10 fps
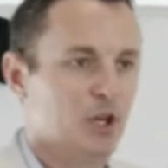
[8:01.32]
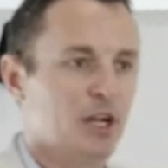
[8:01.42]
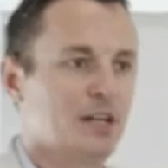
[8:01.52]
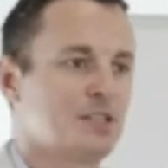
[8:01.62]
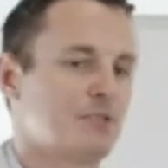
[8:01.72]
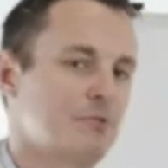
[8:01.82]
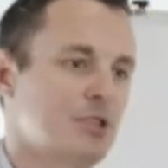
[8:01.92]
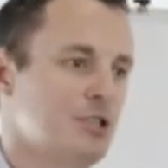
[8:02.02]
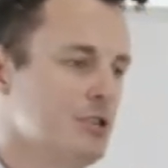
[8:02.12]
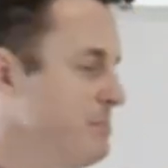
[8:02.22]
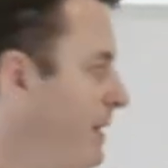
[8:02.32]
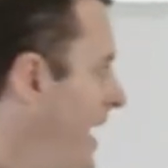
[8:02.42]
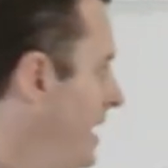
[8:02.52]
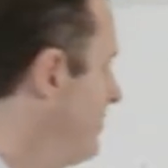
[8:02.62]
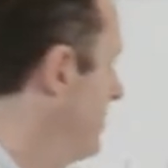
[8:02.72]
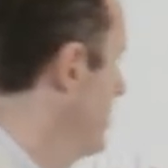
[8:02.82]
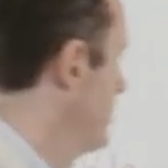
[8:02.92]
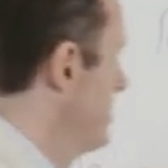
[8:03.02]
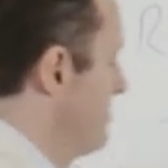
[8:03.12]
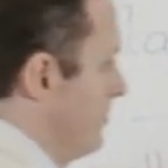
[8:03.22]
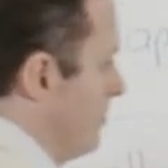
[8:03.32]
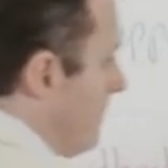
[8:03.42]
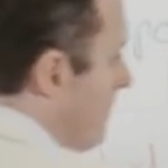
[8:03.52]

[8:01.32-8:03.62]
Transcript: not only does it reduce behavioral issues, but